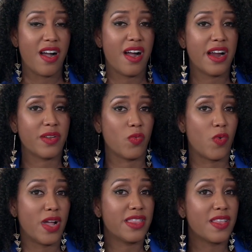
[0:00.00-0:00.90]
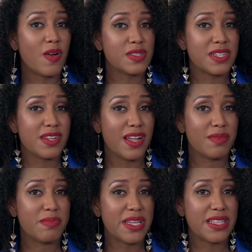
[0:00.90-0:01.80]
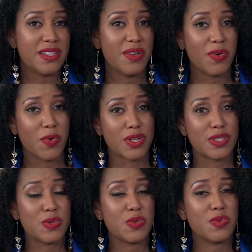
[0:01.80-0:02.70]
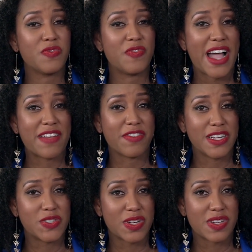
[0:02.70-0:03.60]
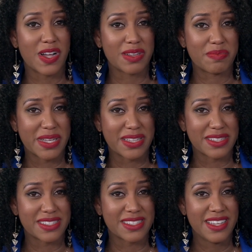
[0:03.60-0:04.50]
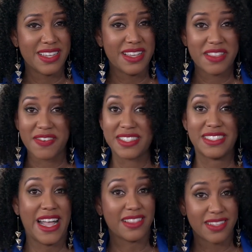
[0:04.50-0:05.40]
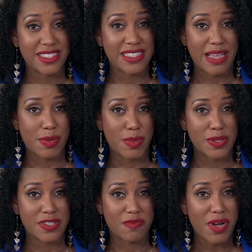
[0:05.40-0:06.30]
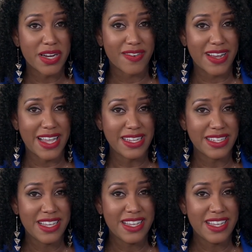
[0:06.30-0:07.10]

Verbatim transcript: a hard one thousand dollar bill or two five hundred dollar bills? They're exactly the same amount of money, right?